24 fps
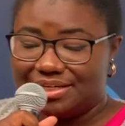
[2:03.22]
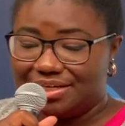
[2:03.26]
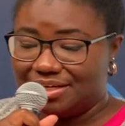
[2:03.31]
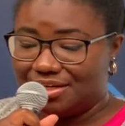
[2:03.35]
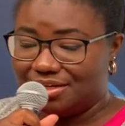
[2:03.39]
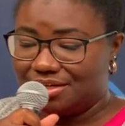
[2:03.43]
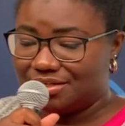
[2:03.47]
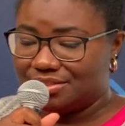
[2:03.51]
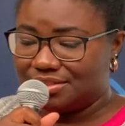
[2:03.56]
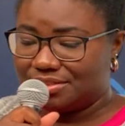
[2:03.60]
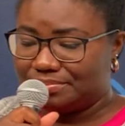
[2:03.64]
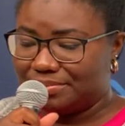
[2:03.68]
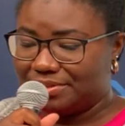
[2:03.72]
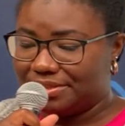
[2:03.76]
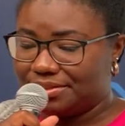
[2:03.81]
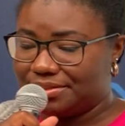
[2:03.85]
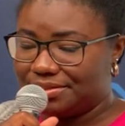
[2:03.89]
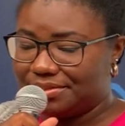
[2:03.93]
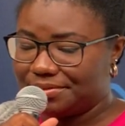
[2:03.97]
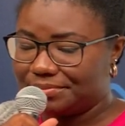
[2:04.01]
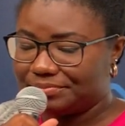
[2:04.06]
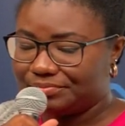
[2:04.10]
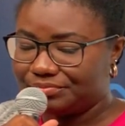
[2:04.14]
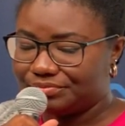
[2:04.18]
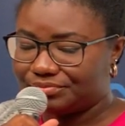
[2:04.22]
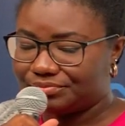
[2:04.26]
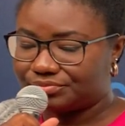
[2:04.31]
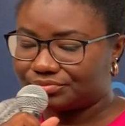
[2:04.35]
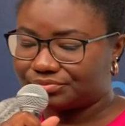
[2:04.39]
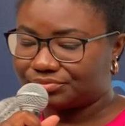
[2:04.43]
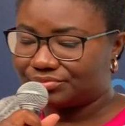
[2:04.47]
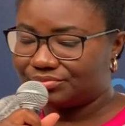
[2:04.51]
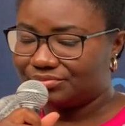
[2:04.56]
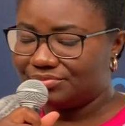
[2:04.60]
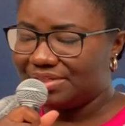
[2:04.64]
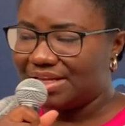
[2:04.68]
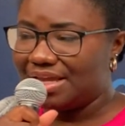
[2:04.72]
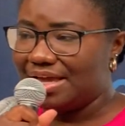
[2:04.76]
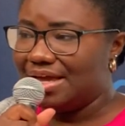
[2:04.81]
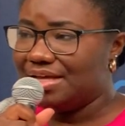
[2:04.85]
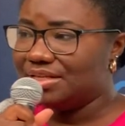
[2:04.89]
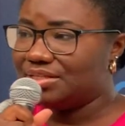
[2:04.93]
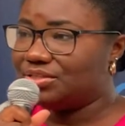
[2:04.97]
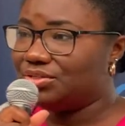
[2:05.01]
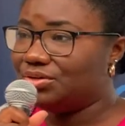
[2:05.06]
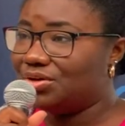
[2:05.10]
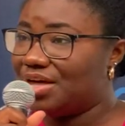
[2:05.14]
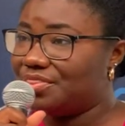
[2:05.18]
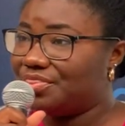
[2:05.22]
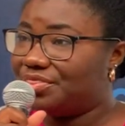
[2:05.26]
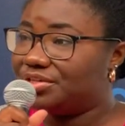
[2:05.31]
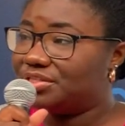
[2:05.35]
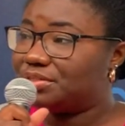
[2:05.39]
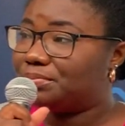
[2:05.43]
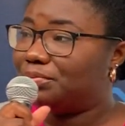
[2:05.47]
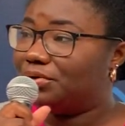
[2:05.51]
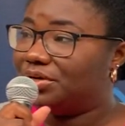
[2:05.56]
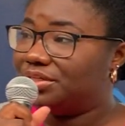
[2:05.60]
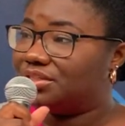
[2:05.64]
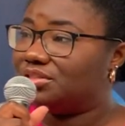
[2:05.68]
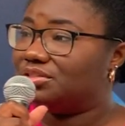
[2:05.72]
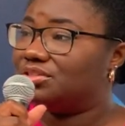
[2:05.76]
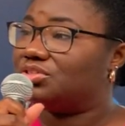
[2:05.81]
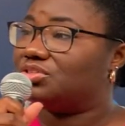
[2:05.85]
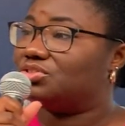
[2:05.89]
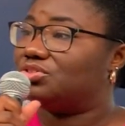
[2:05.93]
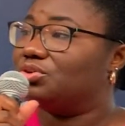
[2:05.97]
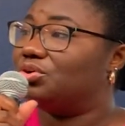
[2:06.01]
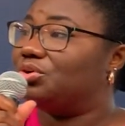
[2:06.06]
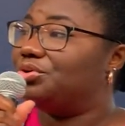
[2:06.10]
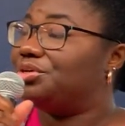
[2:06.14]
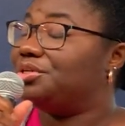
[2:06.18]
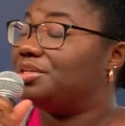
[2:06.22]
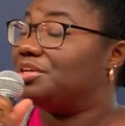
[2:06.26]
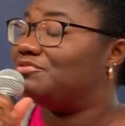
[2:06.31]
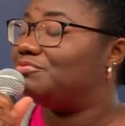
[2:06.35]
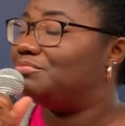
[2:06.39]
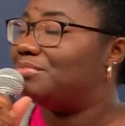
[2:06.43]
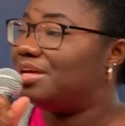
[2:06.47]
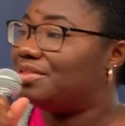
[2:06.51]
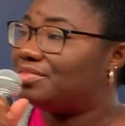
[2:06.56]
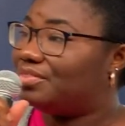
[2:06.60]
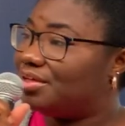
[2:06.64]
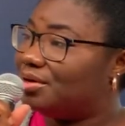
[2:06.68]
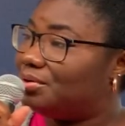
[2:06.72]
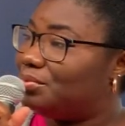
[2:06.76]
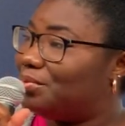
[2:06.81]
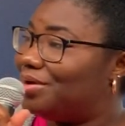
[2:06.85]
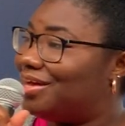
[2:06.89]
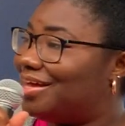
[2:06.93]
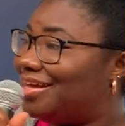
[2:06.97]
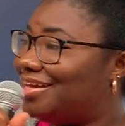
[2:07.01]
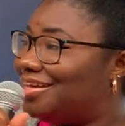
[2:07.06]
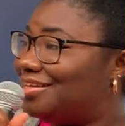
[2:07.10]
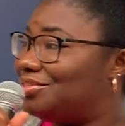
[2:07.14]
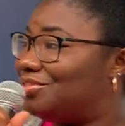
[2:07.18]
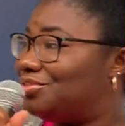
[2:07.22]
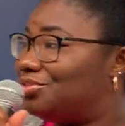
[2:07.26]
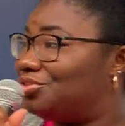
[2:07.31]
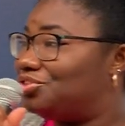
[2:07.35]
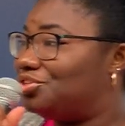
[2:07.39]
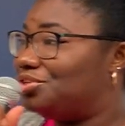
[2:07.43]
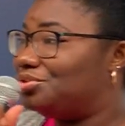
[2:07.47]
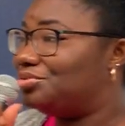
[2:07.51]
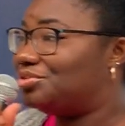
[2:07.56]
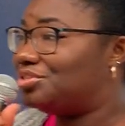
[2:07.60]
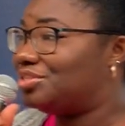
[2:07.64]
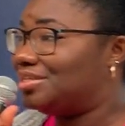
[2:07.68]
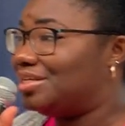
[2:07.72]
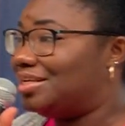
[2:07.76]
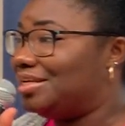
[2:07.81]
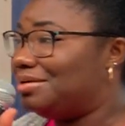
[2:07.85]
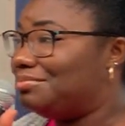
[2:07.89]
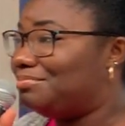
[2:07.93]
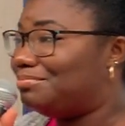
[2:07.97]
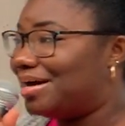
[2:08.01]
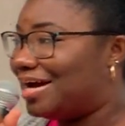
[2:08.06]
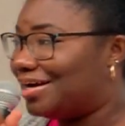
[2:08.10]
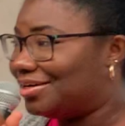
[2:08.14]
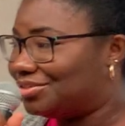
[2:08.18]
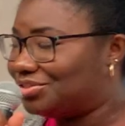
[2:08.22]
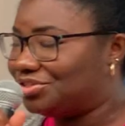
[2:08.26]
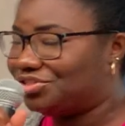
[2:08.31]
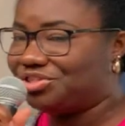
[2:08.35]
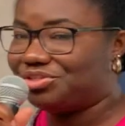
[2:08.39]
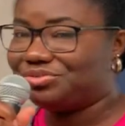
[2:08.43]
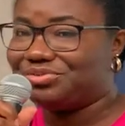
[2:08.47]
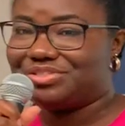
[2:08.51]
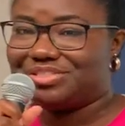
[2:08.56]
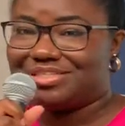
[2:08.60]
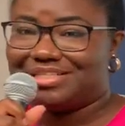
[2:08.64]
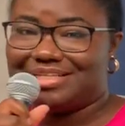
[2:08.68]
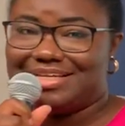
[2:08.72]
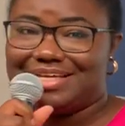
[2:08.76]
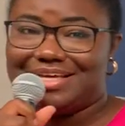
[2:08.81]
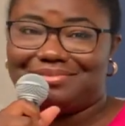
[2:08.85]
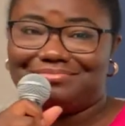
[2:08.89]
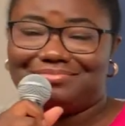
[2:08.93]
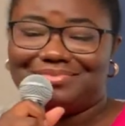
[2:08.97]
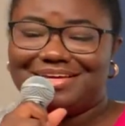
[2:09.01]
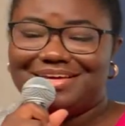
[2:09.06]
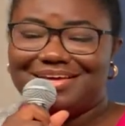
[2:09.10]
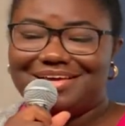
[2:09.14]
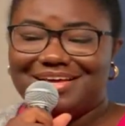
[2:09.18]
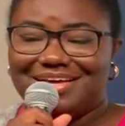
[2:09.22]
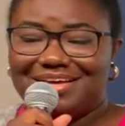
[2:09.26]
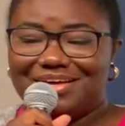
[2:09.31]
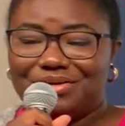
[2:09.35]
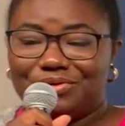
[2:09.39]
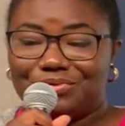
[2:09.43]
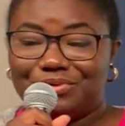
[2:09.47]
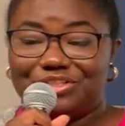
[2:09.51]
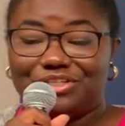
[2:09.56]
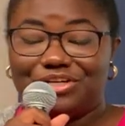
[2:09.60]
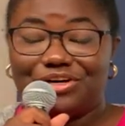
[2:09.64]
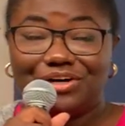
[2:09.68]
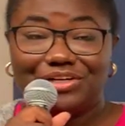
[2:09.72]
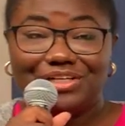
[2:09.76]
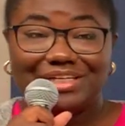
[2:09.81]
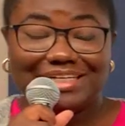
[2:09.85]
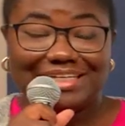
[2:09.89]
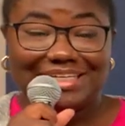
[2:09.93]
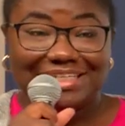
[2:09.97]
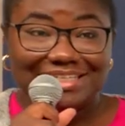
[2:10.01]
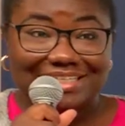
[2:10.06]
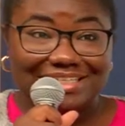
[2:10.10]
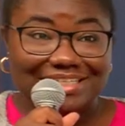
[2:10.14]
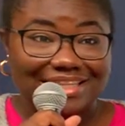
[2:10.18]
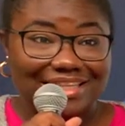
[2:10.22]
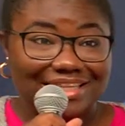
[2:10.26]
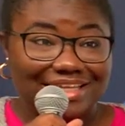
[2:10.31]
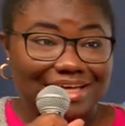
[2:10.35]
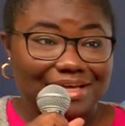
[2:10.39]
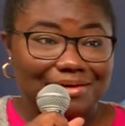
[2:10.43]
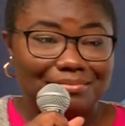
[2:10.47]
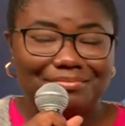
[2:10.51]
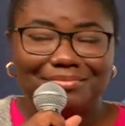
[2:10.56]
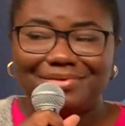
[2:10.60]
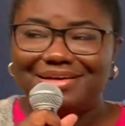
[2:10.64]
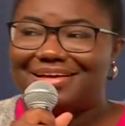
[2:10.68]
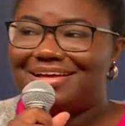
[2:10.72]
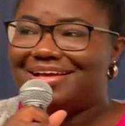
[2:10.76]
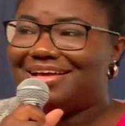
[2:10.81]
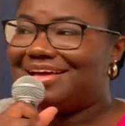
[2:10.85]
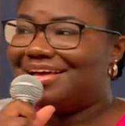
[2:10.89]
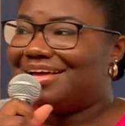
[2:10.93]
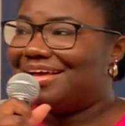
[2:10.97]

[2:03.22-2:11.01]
her husband. And so at this point in the story, they've made their way into Jerusalem, back to Jerusalem, with God leading them.